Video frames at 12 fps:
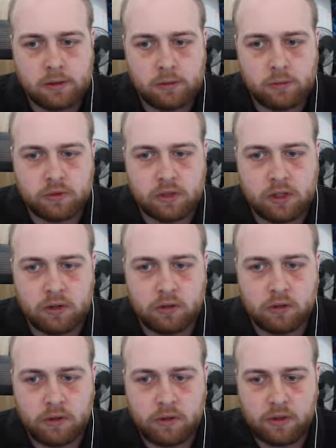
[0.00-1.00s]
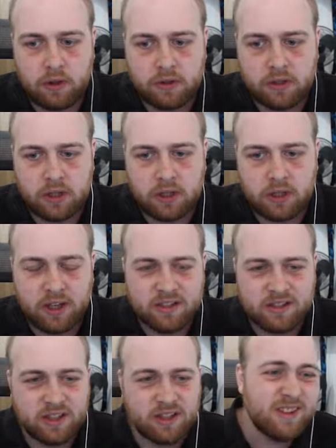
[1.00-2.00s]
What's he on?
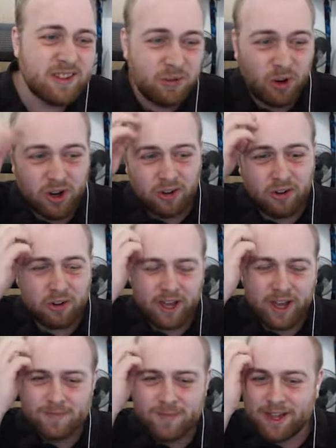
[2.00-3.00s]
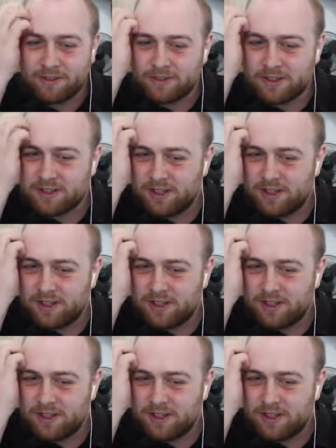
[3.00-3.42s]
13-18. There's quite a long game left.